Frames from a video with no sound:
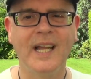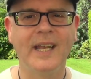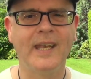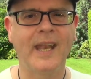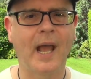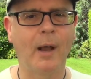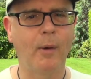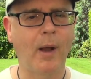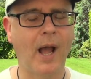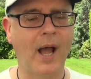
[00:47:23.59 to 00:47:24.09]

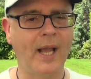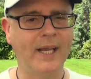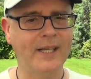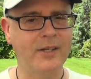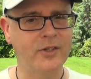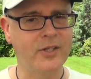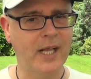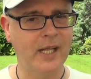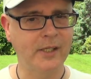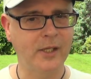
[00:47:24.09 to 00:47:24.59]
Now, I
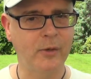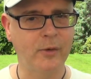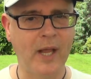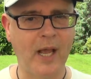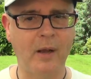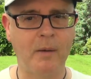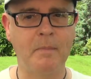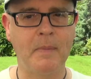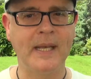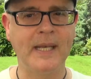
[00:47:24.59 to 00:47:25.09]
can tell you
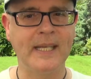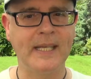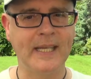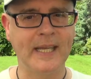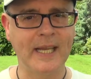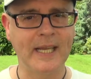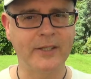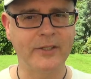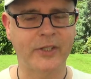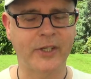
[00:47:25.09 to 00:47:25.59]
now, many
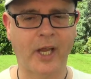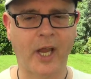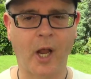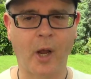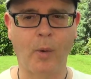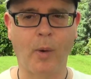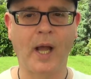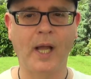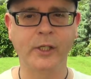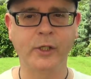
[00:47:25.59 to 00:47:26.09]
years
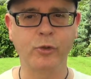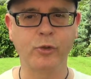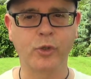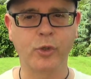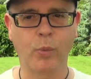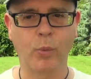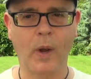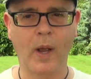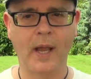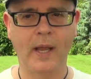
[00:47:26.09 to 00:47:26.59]
ago, I used
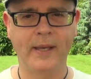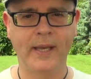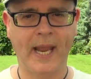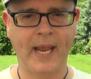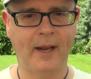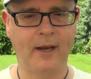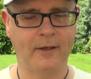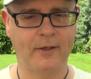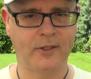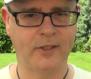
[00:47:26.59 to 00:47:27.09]
to wear
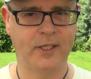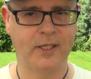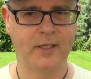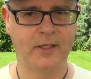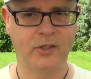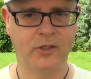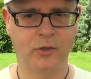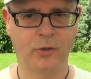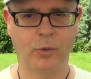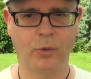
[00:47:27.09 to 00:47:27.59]

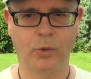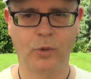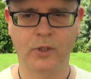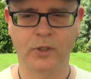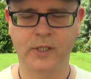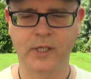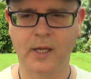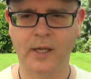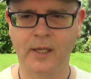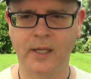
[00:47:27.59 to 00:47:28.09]
necklaces all the
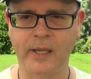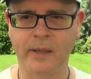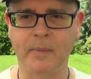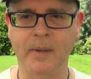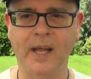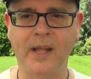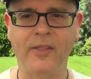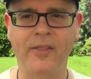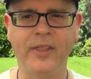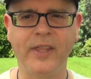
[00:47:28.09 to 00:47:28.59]
time.
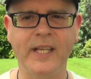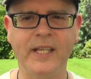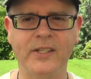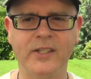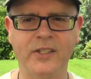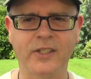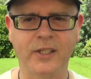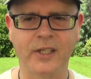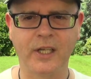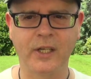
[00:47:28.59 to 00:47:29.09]
And
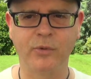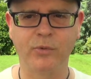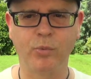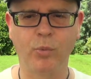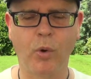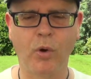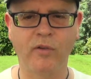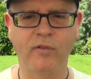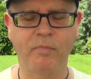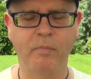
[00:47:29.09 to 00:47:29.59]
this is
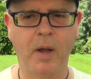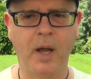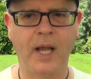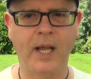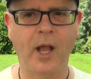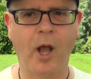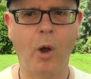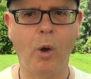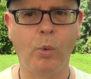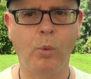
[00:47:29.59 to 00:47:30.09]
one of
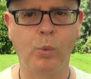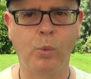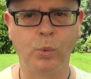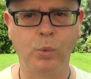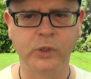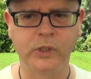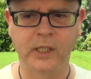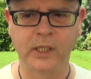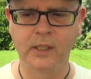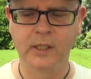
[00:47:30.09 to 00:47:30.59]
my
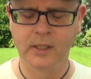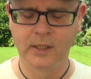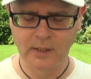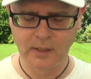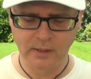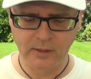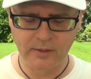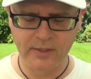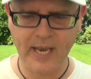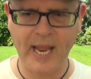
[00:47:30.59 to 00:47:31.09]
old
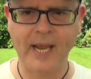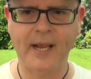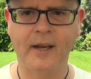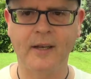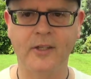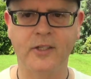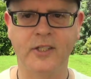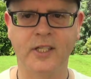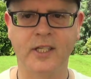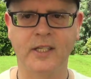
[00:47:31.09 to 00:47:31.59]

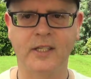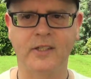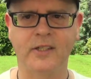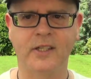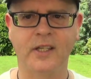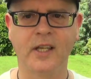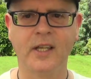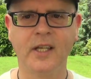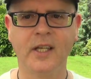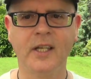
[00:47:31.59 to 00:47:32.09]
necklaces.